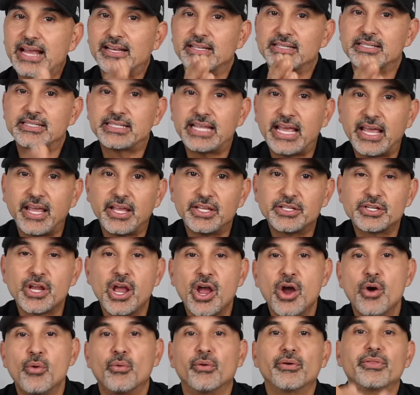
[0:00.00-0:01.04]
at a stage
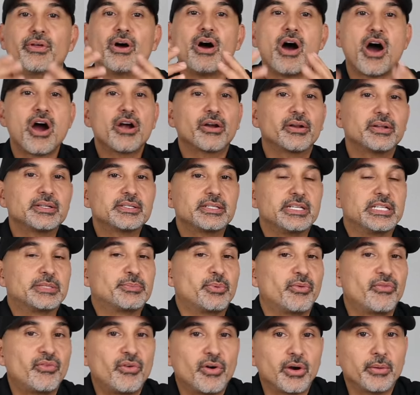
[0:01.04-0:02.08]
where the artist is
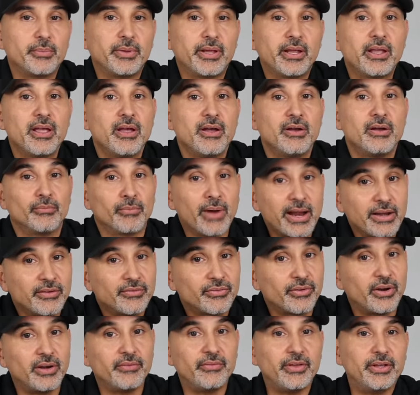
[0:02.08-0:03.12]
performing right in
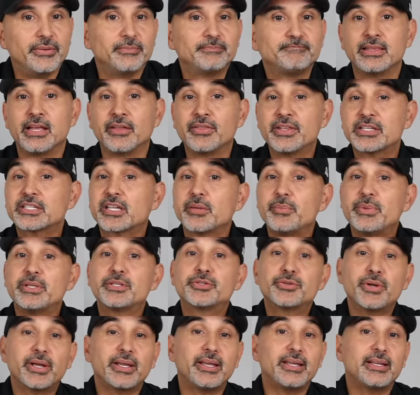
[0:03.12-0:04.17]
front of you. Now, this can be
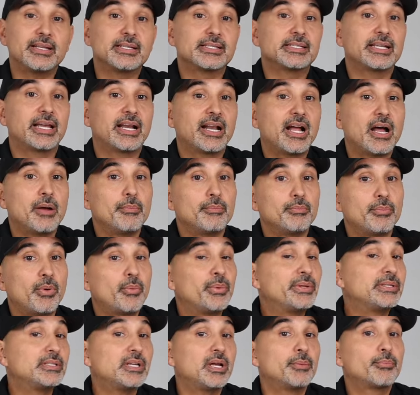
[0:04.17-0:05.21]
tricky to set up, but
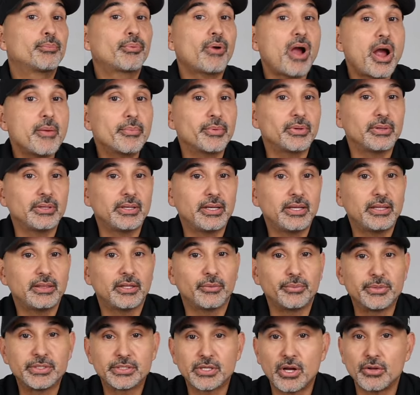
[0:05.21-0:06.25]
when done properly, the
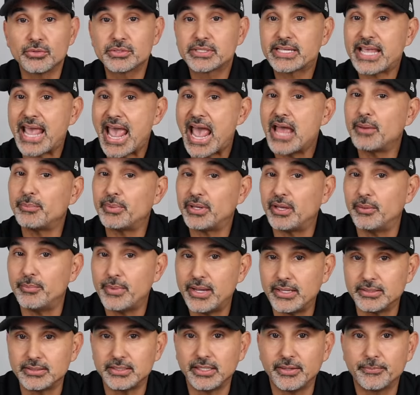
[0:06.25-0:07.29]
results can be
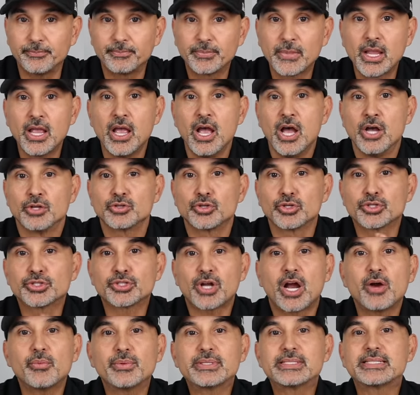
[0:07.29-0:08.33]
amazing. So
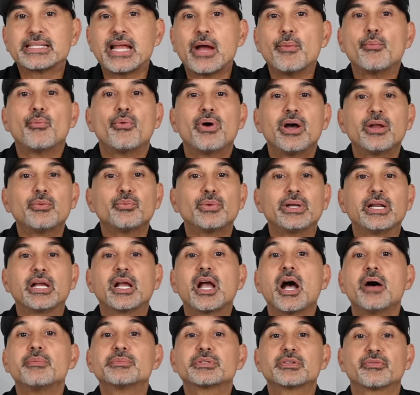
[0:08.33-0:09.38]
start with step 1 when it
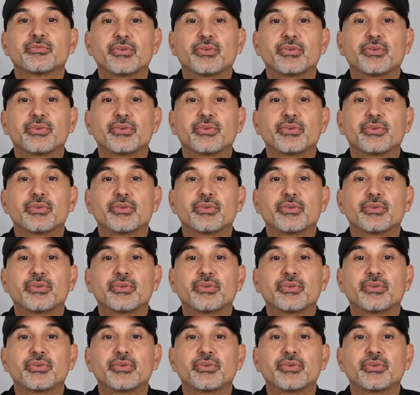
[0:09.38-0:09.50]
comes to